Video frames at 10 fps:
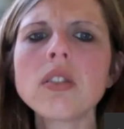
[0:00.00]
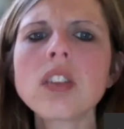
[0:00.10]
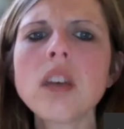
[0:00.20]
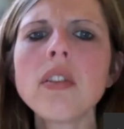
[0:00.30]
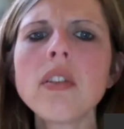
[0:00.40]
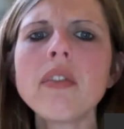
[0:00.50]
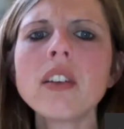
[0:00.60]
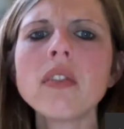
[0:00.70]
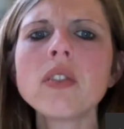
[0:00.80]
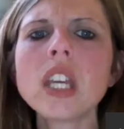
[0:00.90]
Some of the
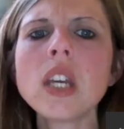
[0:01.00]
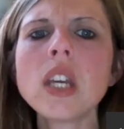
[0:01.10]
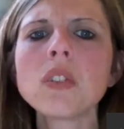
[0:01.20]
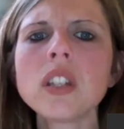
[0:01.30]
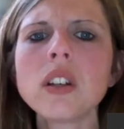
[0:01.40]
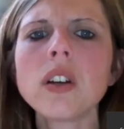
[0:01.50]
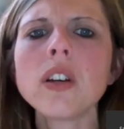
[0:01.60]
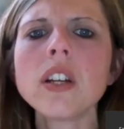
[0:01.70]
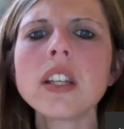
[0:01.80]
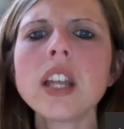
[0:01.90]
values equal 0,
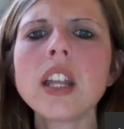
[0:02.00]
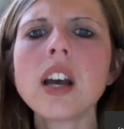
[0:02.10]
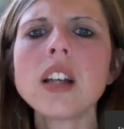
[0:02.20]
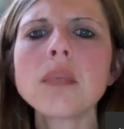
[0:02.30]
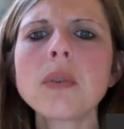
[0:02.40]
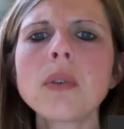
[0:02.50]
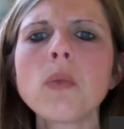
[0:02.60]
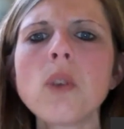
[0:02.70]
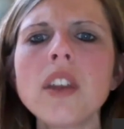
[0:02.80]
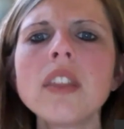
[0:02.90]
indicating the hospital
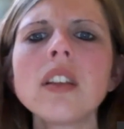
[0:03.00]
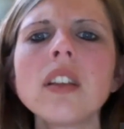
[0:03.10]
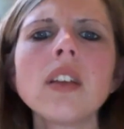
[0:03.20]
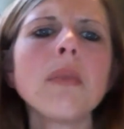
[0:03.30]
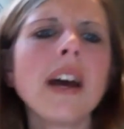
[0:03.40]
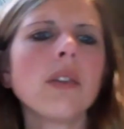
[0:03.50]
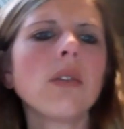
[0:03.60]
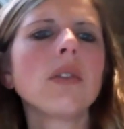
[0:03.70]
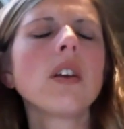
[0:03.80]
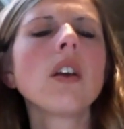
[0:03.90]
won the legal
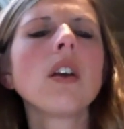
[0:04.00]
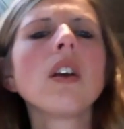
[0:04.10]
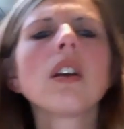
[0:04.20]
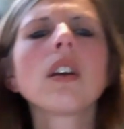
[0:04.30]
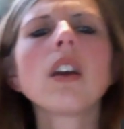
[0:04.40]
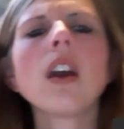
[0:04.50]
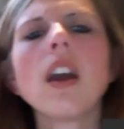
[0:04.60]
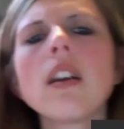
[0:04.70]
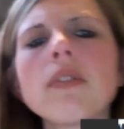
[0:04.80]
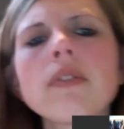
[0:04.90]
battle.
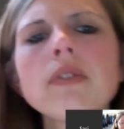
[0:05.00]
Okay.